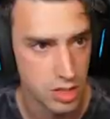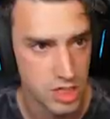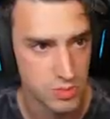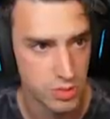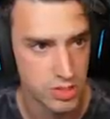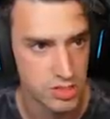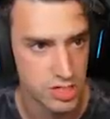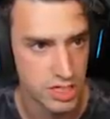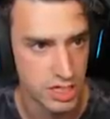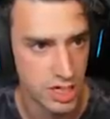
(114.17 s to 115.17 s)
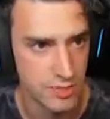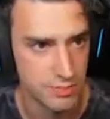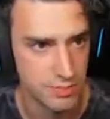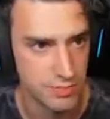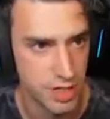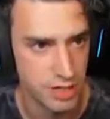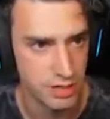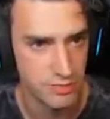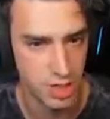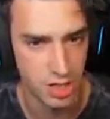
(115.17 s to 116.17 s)
Explore sticky and put
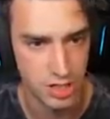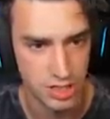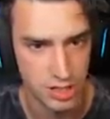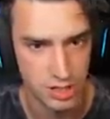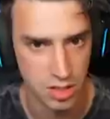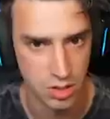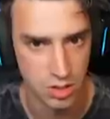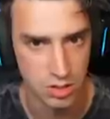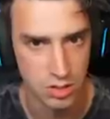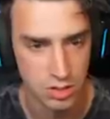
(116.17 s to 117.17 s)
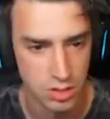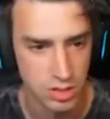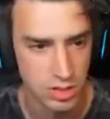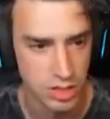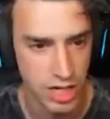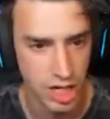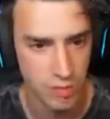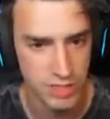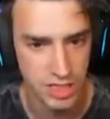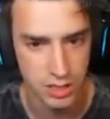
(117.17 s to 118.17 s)
your ball in the hole.
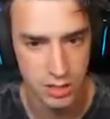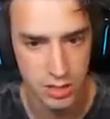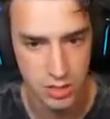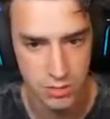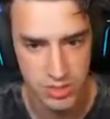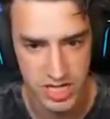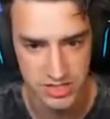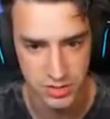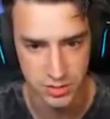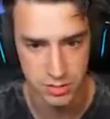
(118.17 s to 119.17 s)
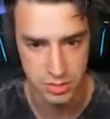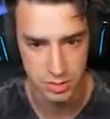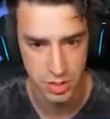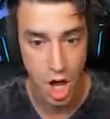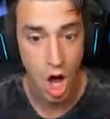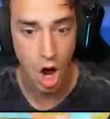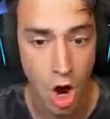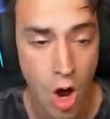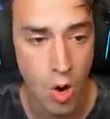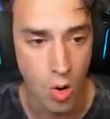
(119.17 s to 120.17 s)
LB, what does that do?
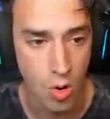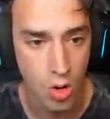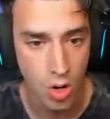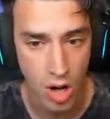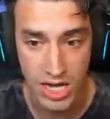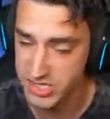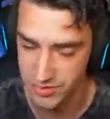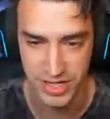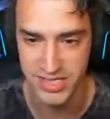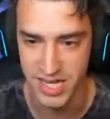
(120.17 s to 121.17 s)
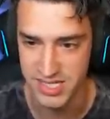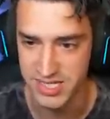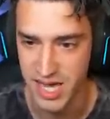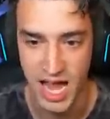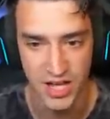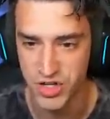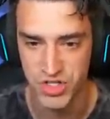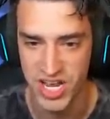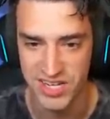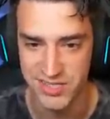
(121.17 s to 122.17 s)
Oh! I see what it does. I
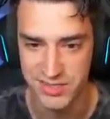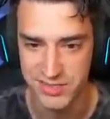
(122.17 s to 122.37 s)
understand.